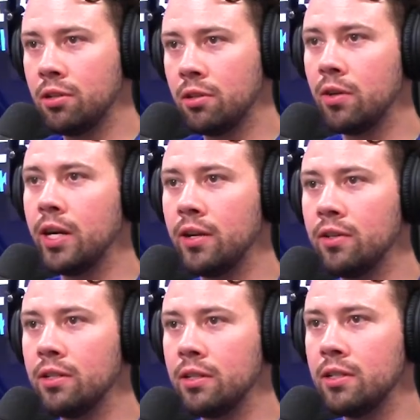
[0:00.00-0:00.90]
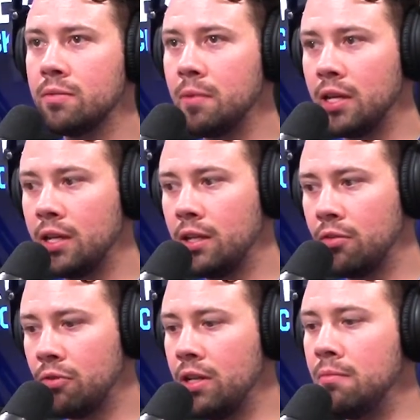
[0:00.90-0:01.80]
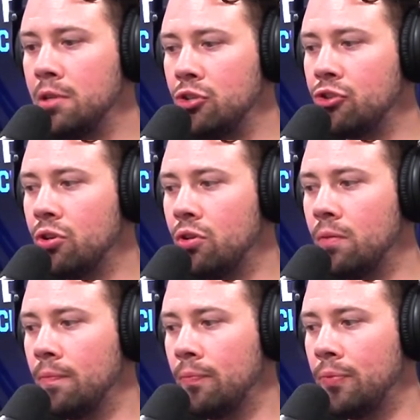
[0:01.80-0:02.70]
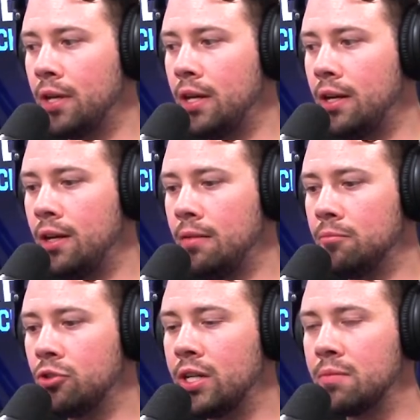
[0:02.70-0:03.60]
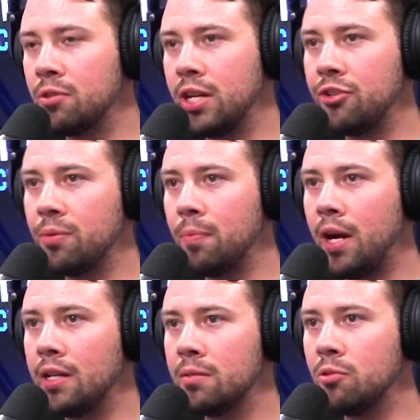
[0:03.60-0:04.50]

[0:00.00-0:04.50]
ground, and it's making 3-dimensional transportation possible.